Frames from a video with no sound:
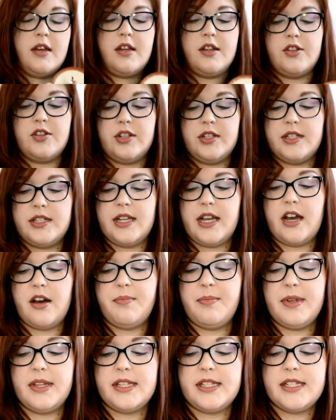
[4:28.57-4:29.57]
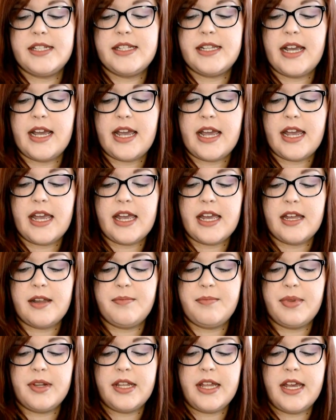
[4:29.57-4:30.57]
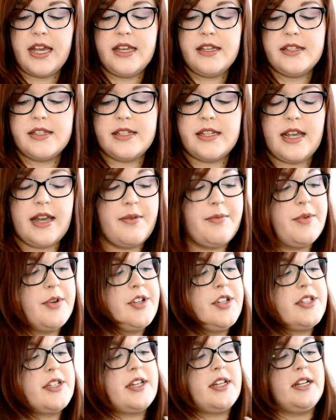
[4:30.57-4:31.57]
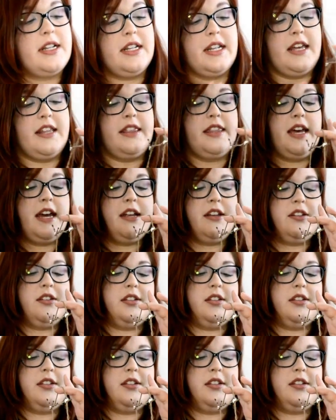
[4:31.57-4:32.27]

just to help it stay in place, and we're just going to let that